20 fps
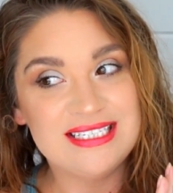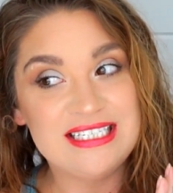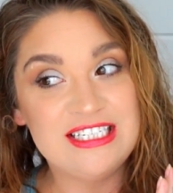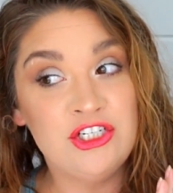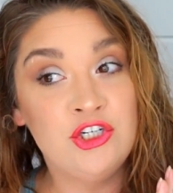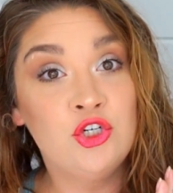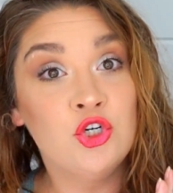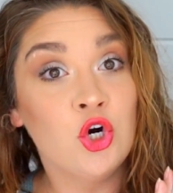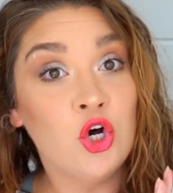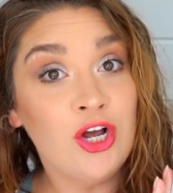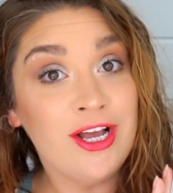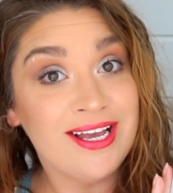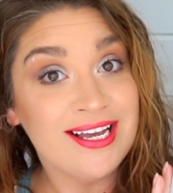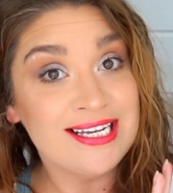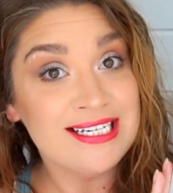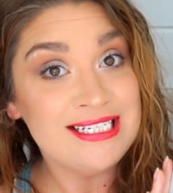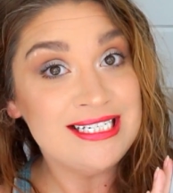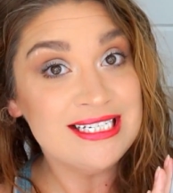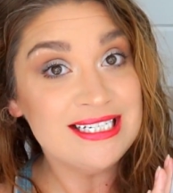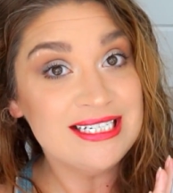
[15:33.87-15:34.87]

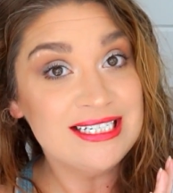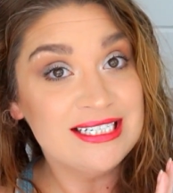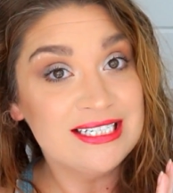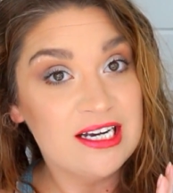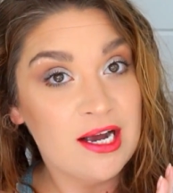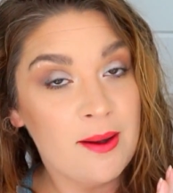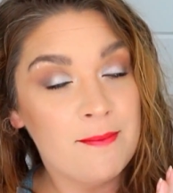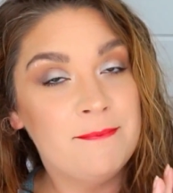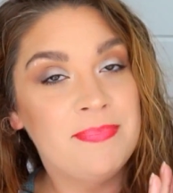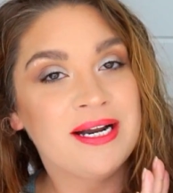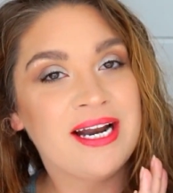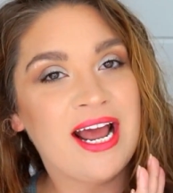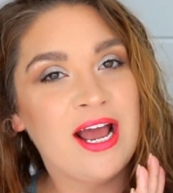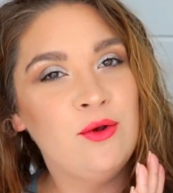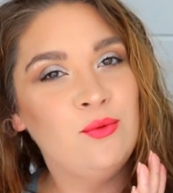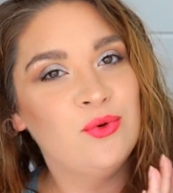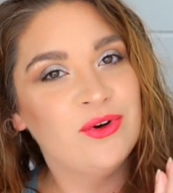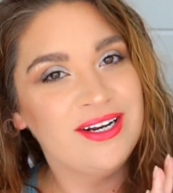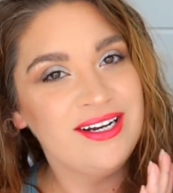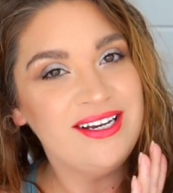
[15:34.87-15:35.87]
good, but I
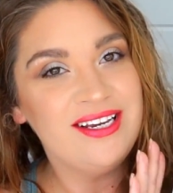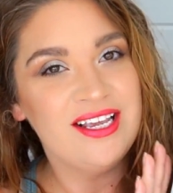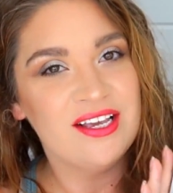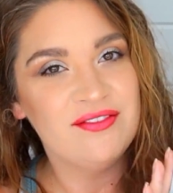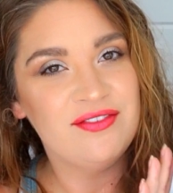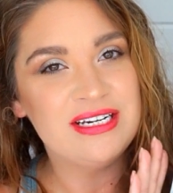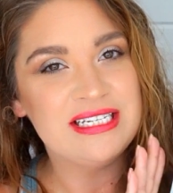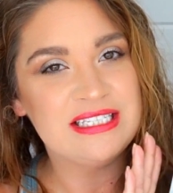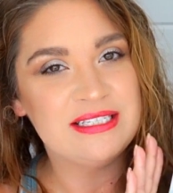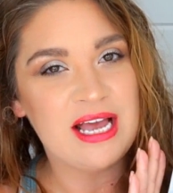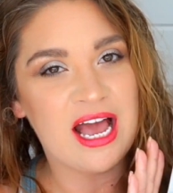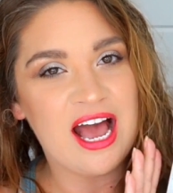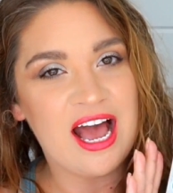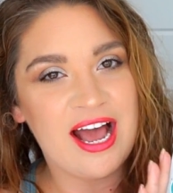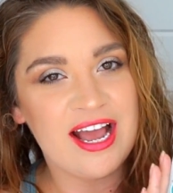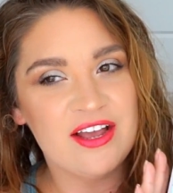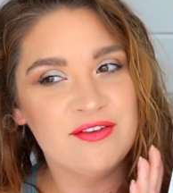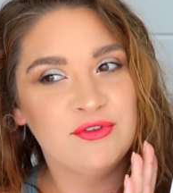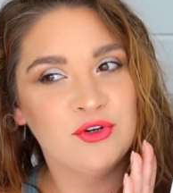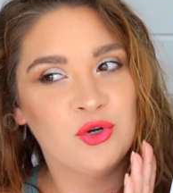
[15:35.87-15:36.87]
wouldn't give it as
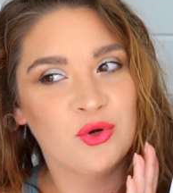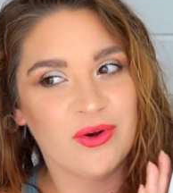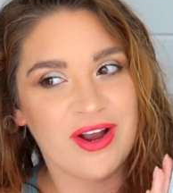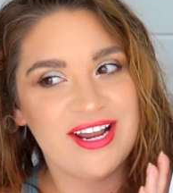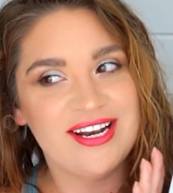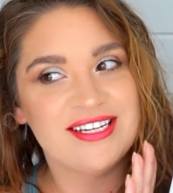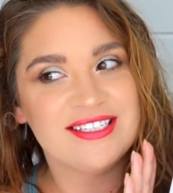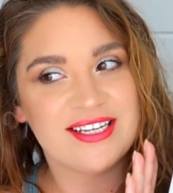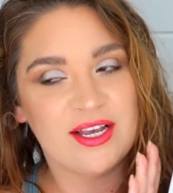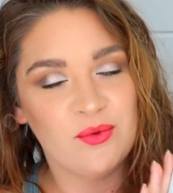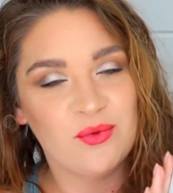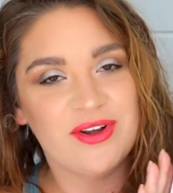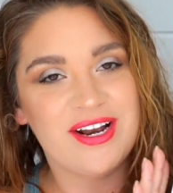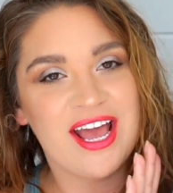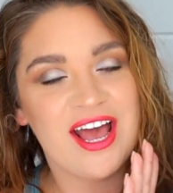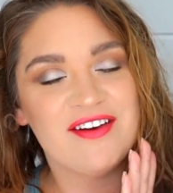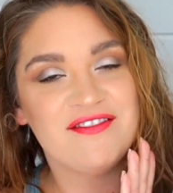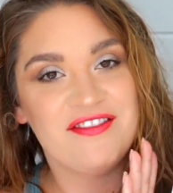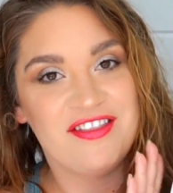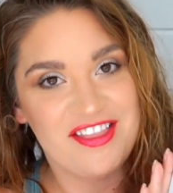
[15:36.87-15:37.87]
high of a grade as I would
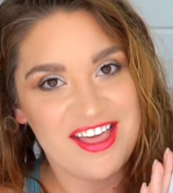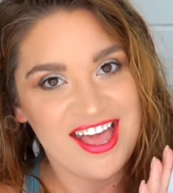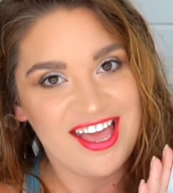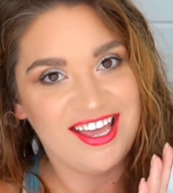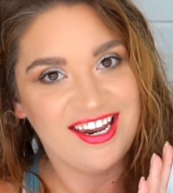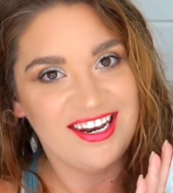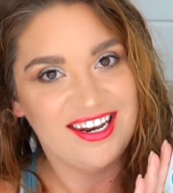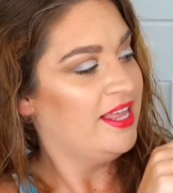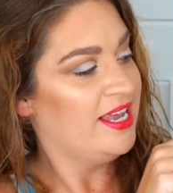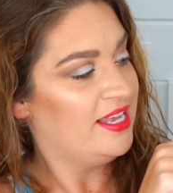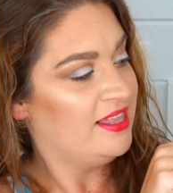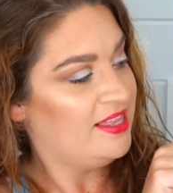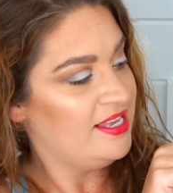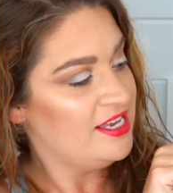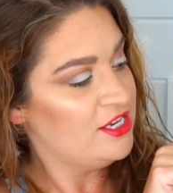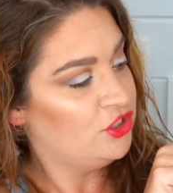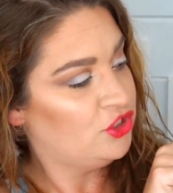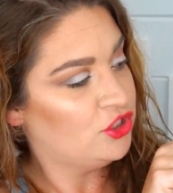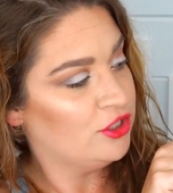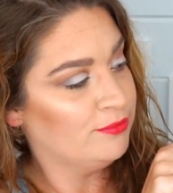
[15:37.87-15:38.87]
have then. Like
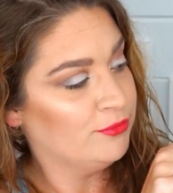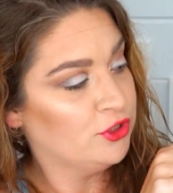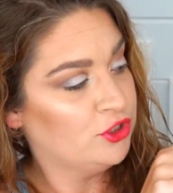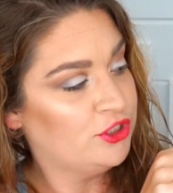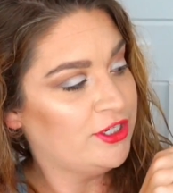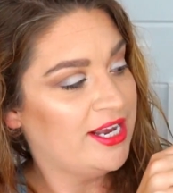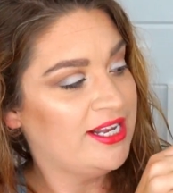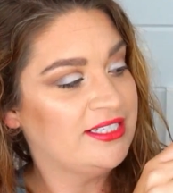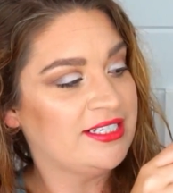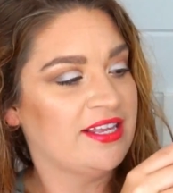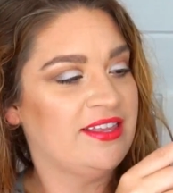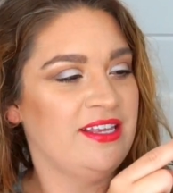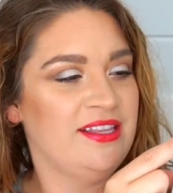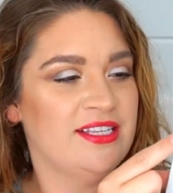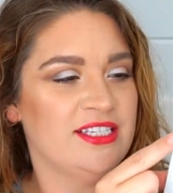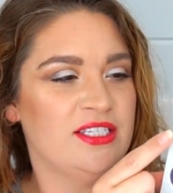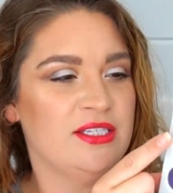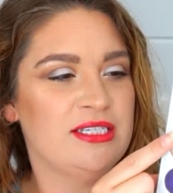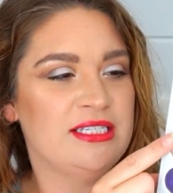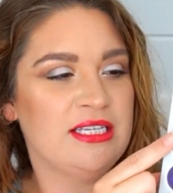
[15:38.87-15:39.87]
these shimmer shades, I think
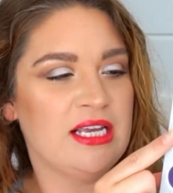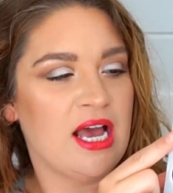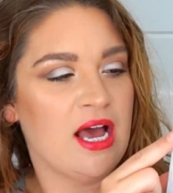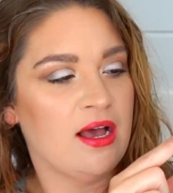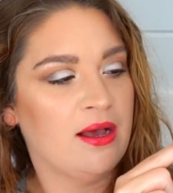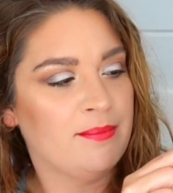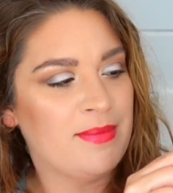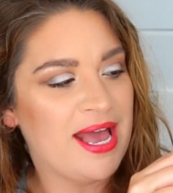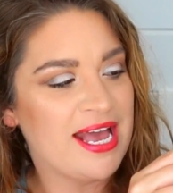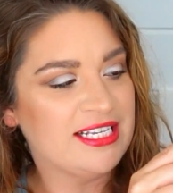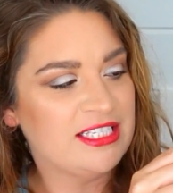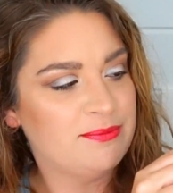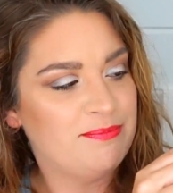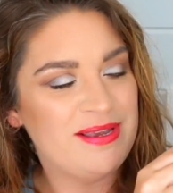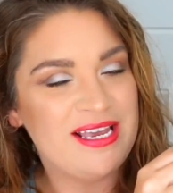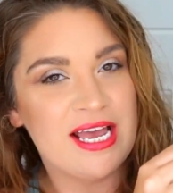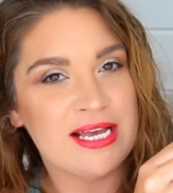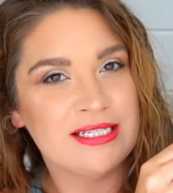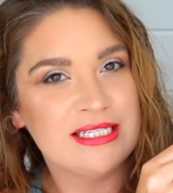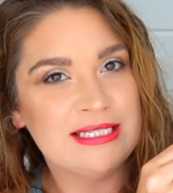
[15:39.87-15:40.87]
this is
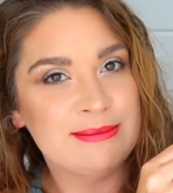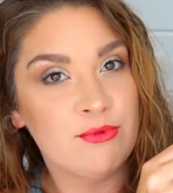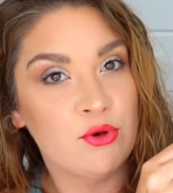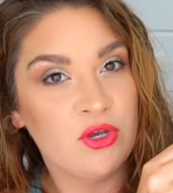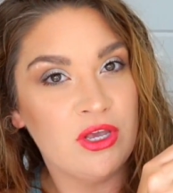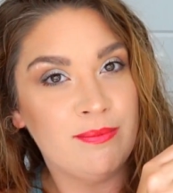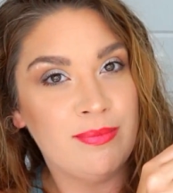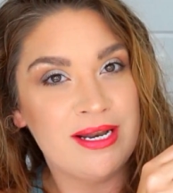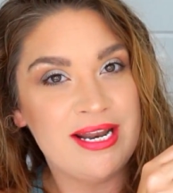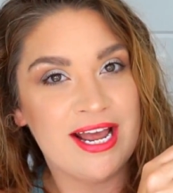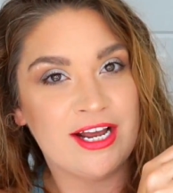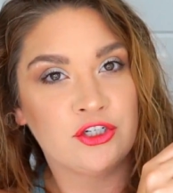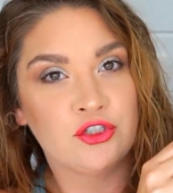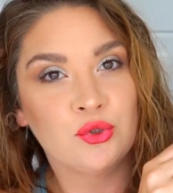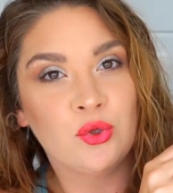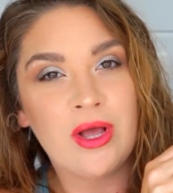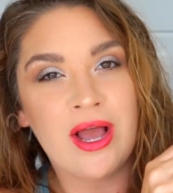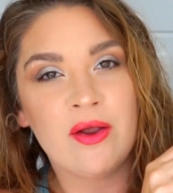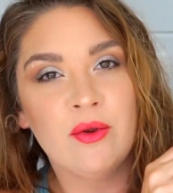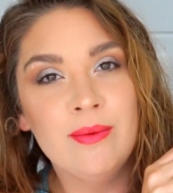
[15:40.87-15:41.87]
SBN Smoky But
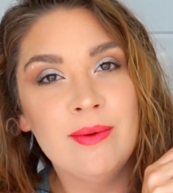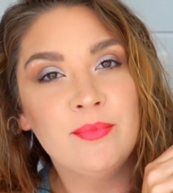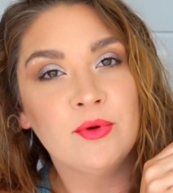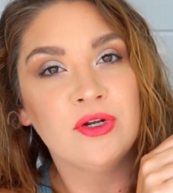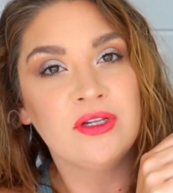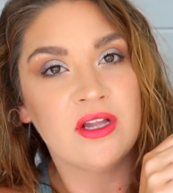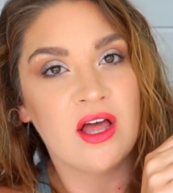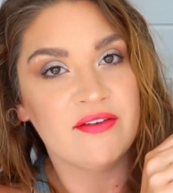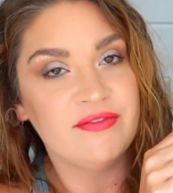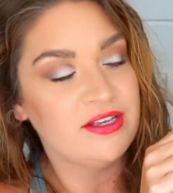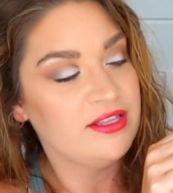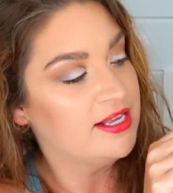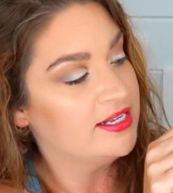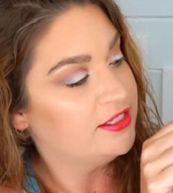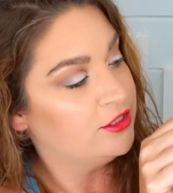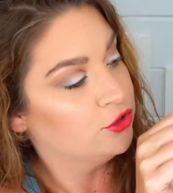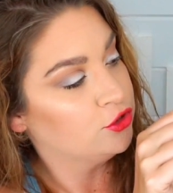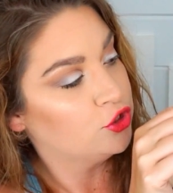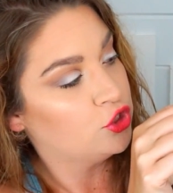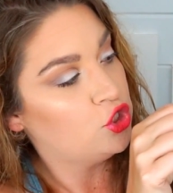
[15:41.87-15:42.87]
Natural. I remember loving this.
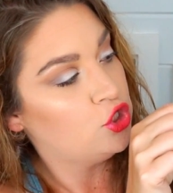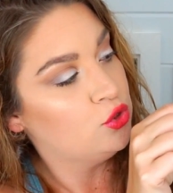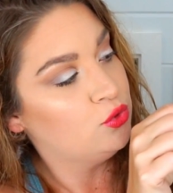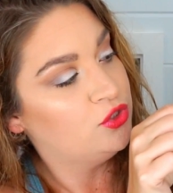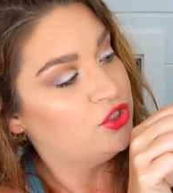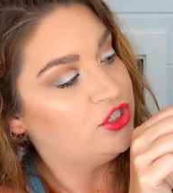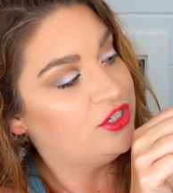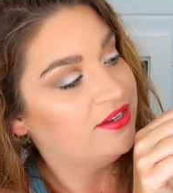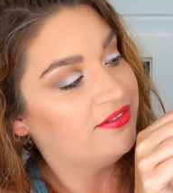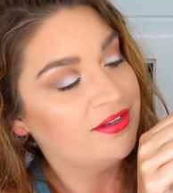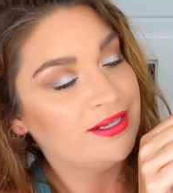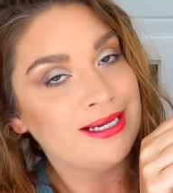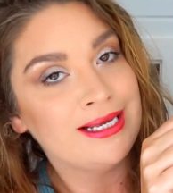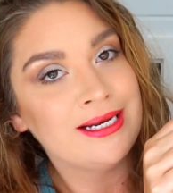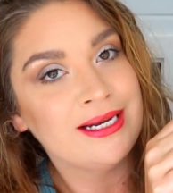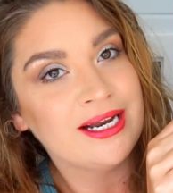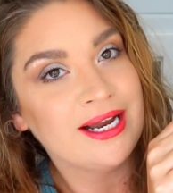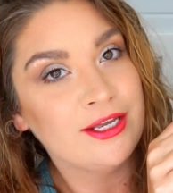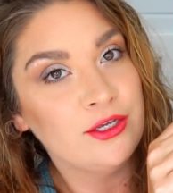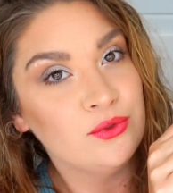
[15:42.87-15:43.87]
There's a huge divot
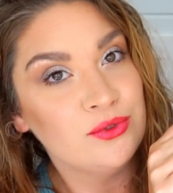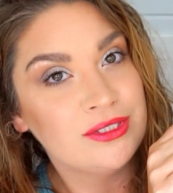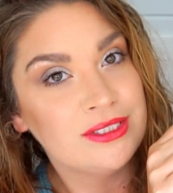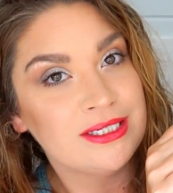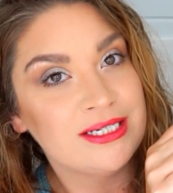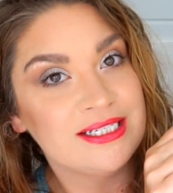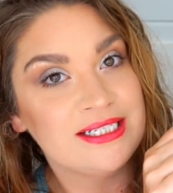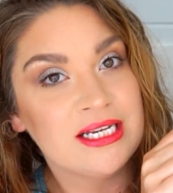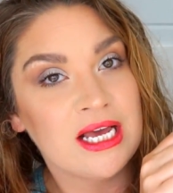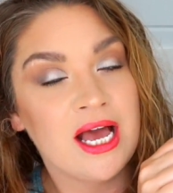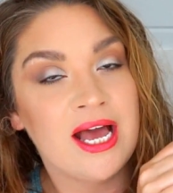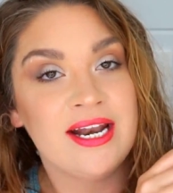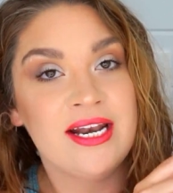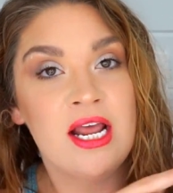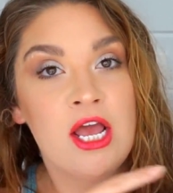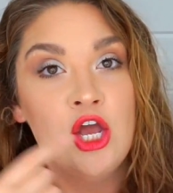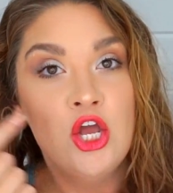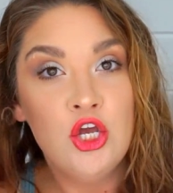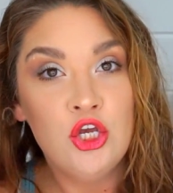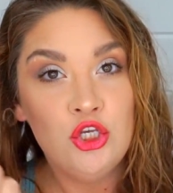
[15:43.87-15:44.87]
in it. I used it a ton.